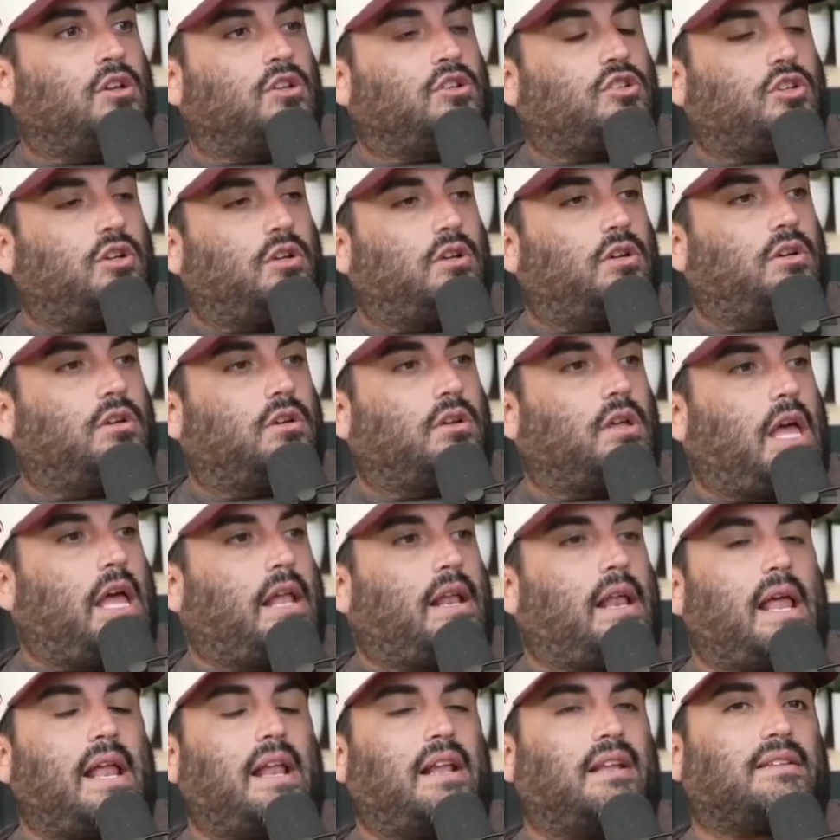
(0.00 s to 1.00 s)
And
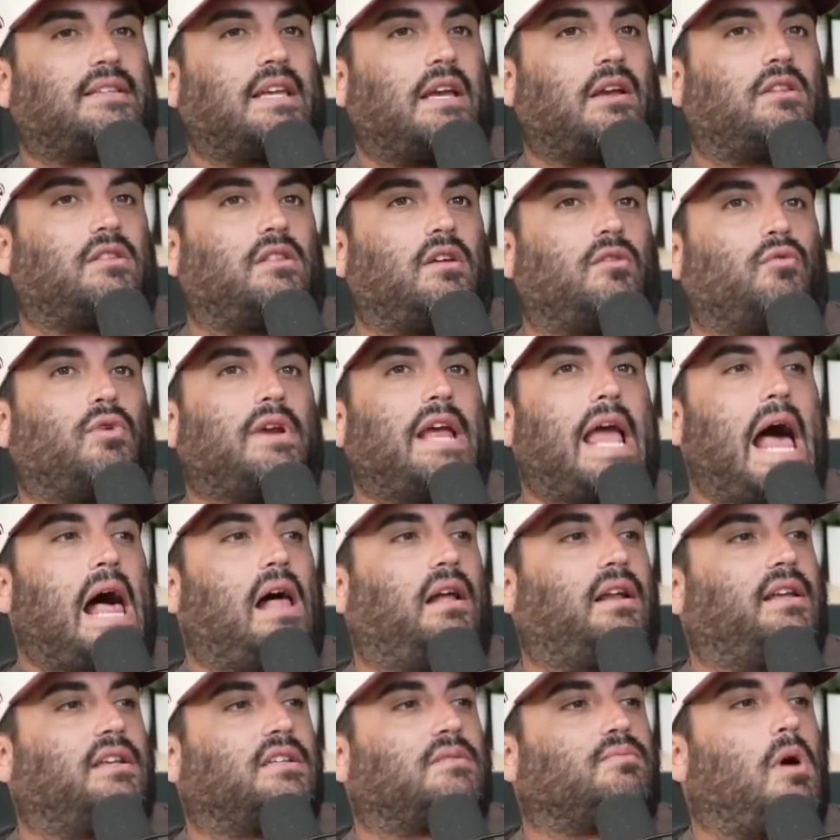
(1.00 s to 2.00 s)
it's like the
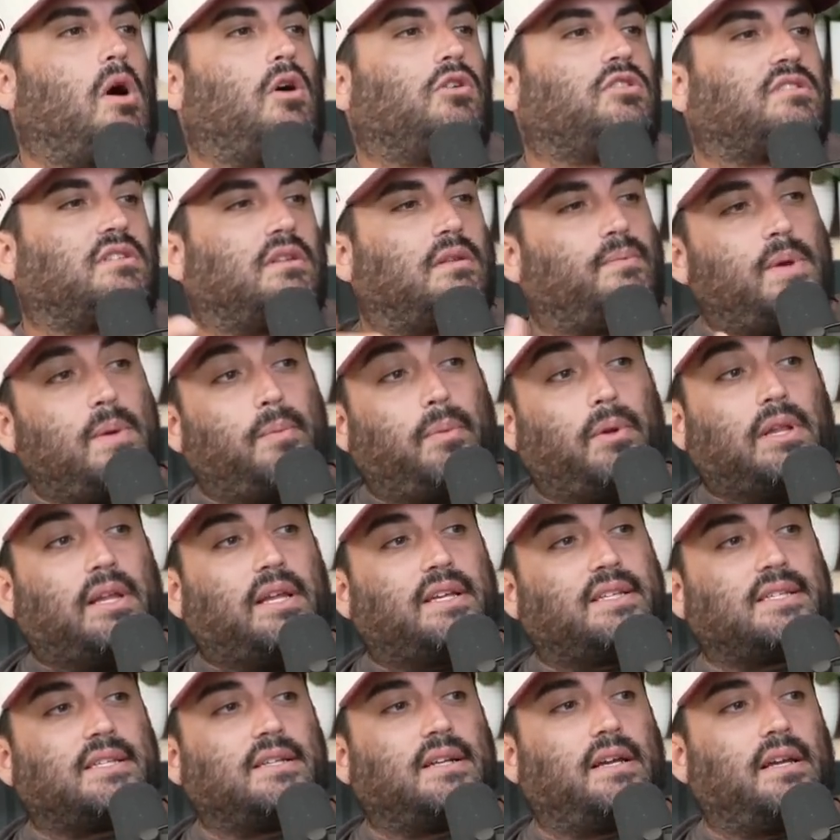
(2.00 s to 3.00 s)
reality is most of the people
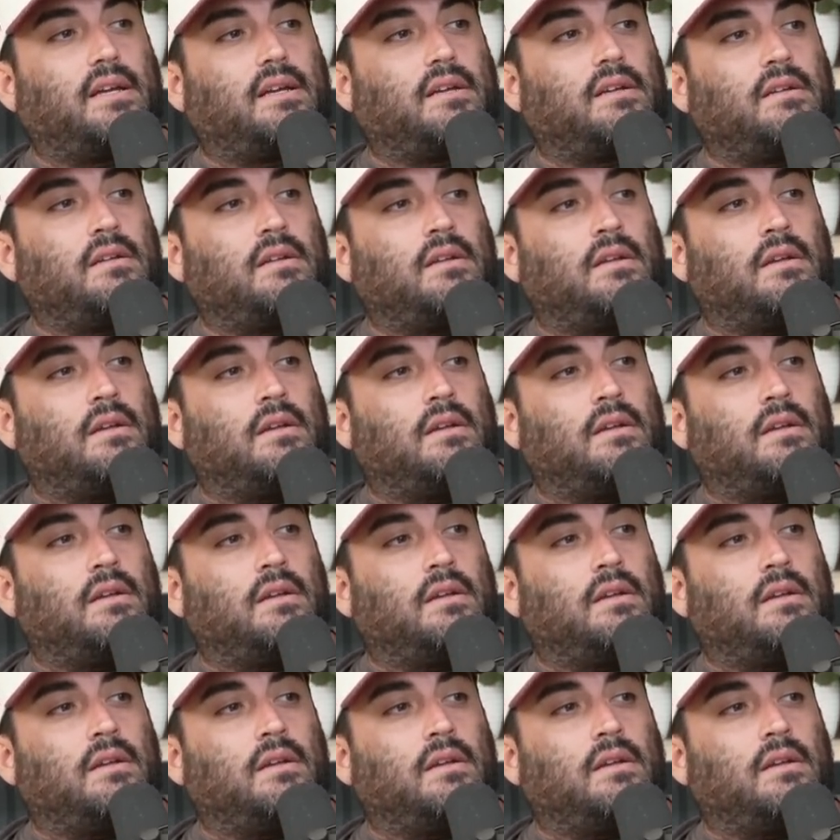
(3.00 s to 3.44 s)
listening,